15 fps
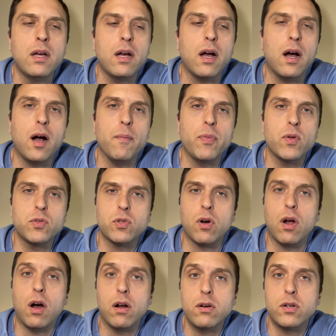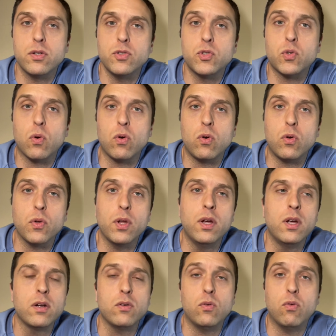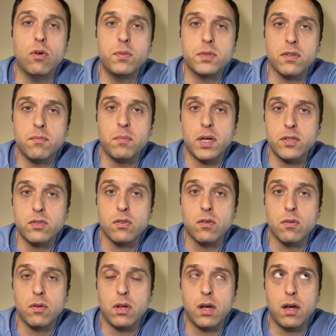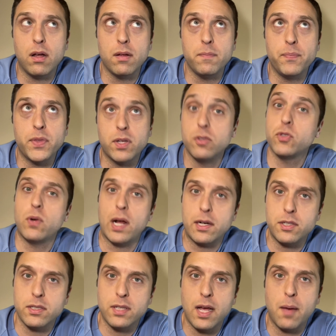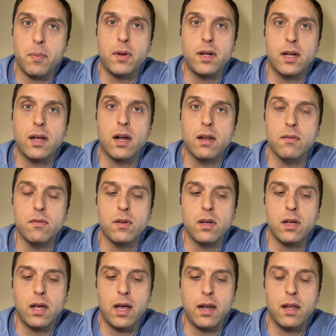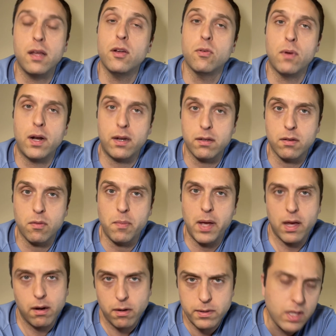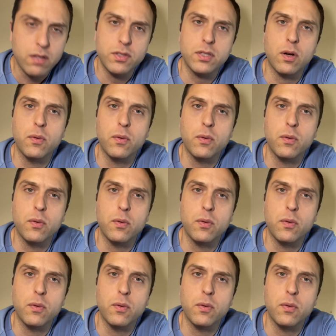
Those are uncontrolled groups of muscle contractions happening kind of at an irregular manner. So